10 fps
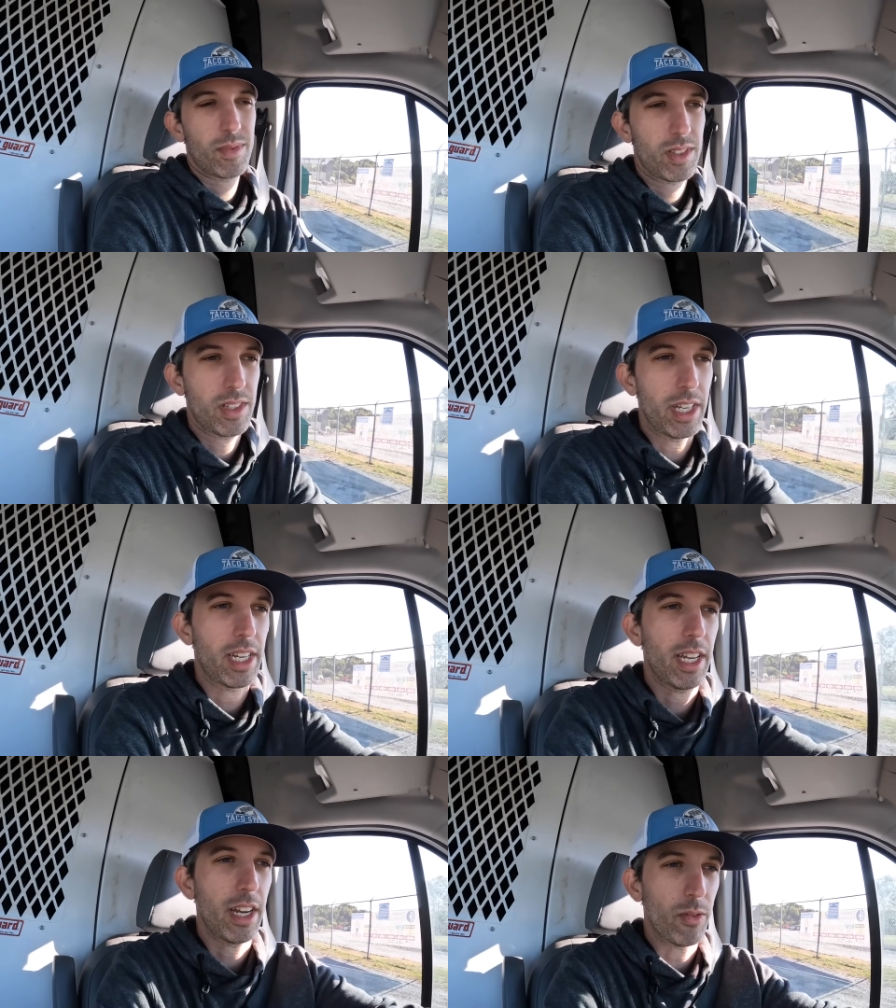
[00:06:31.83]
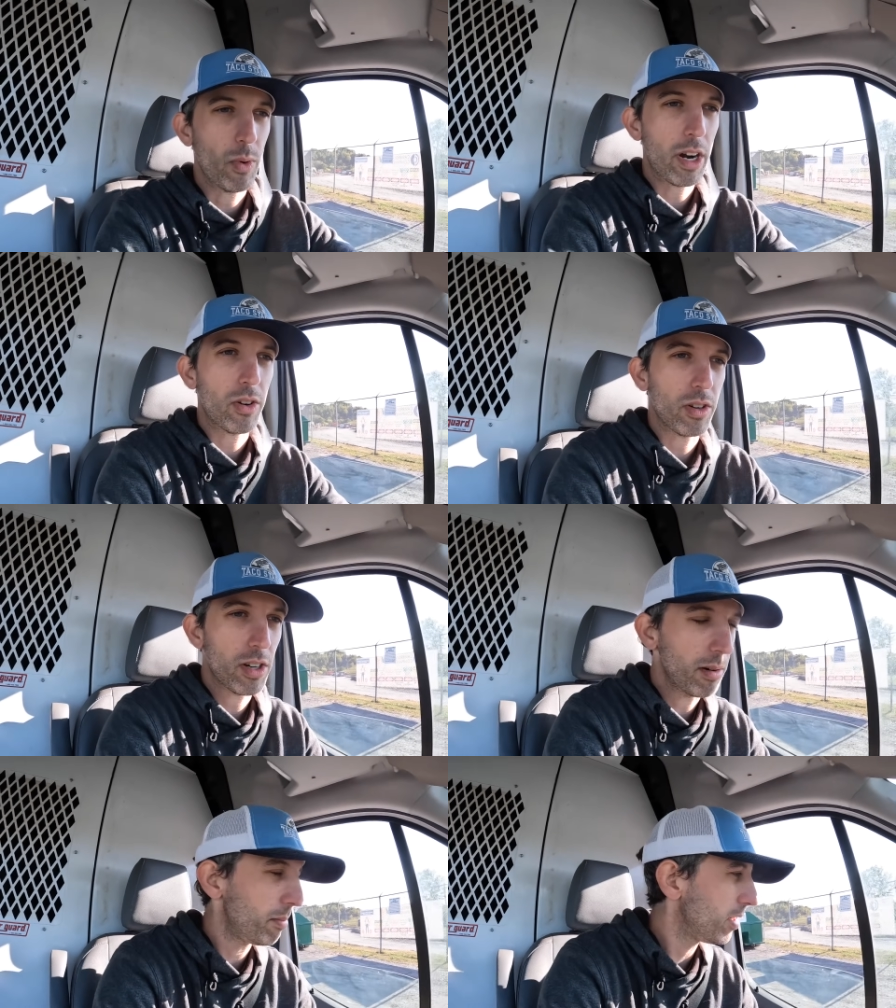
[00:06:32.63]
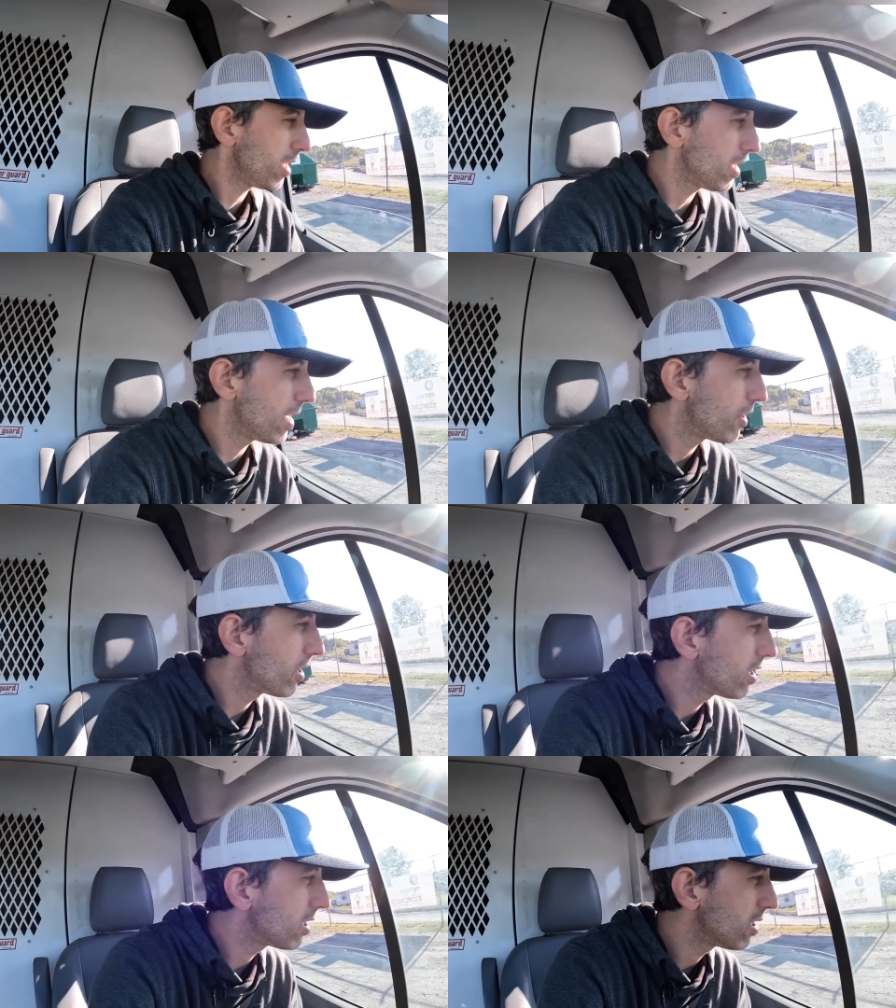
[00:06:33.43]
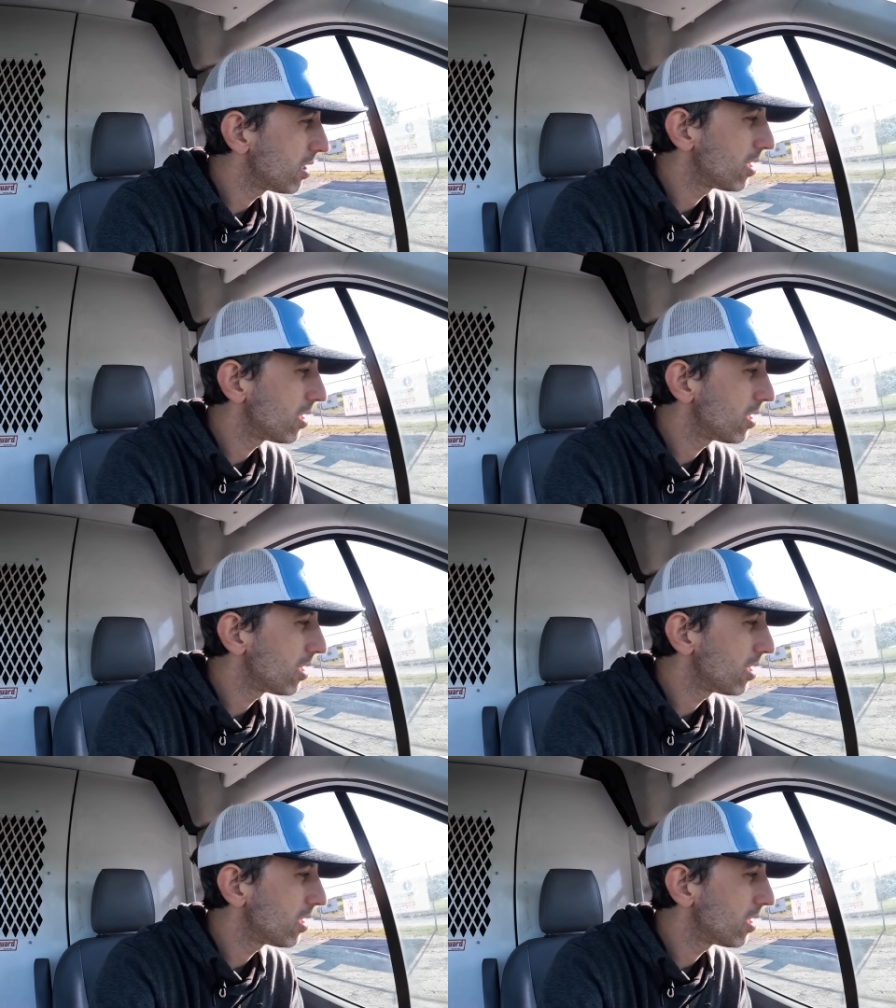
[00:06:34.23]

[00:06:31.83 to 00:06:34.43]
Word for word: It's like a record company in the area.